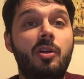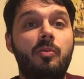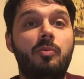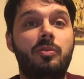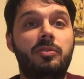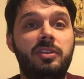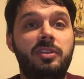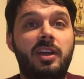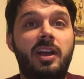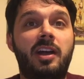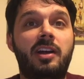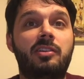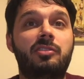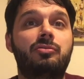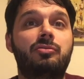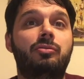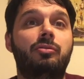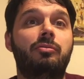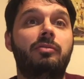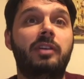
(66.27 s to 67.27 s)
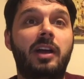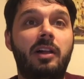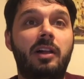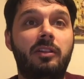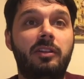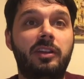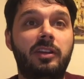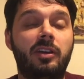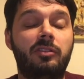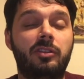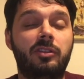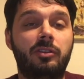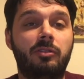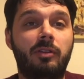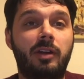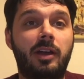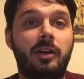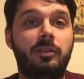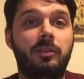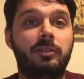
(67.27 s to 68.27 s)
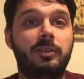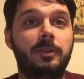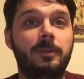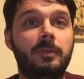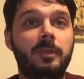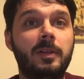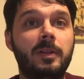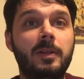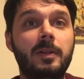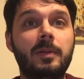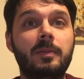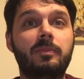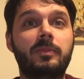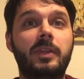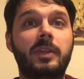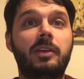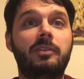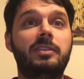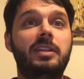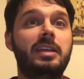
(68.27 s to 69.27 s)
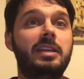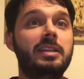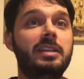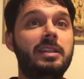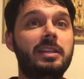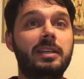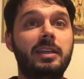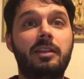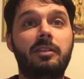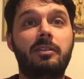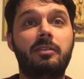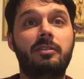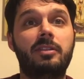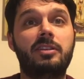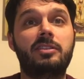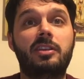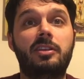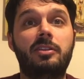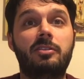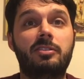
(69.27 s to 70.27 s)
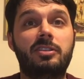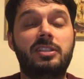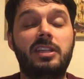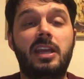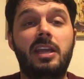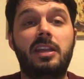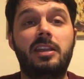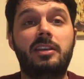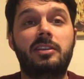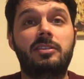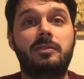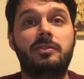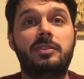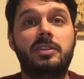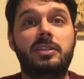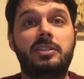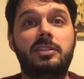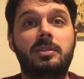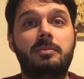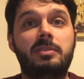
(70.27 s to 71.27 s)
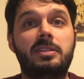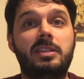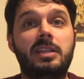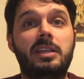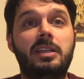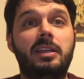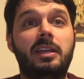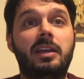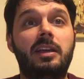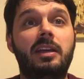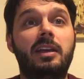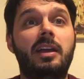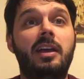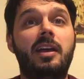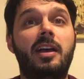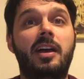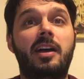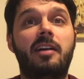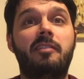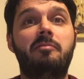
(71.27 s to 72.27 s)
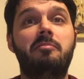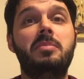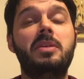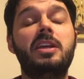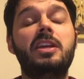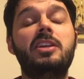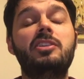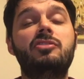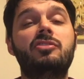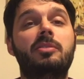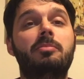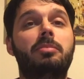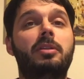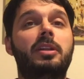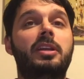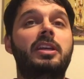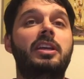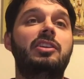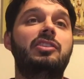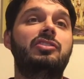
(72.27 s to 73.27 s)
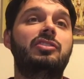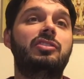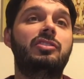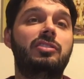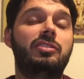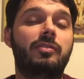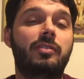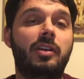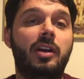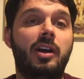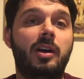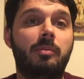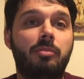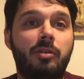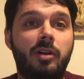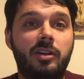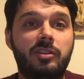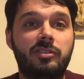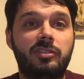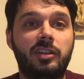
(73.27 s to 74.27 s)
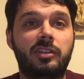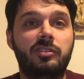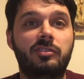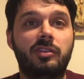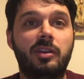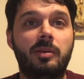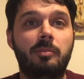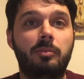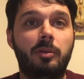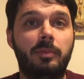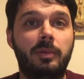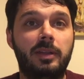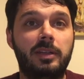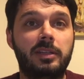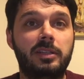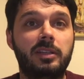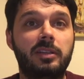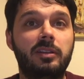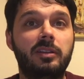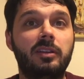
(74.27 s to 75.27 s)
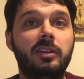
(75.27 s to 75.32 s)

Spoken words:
with the actual reality on the ground. Now, taken together, these understandings of systems thinking have major implications for how projects are implemented.